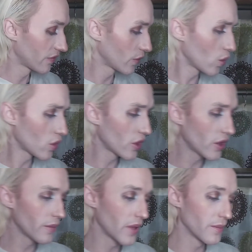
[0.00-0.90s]

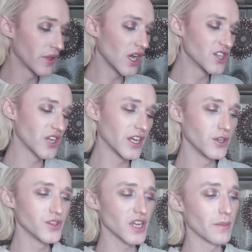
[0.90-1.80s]
For blush, I
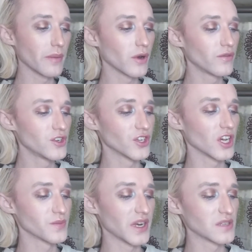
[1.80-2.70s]
used my Profusion
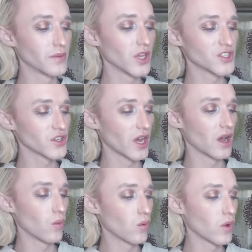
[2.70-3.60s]
Cosmetics blush,
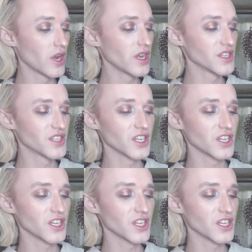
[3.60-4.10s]
1/6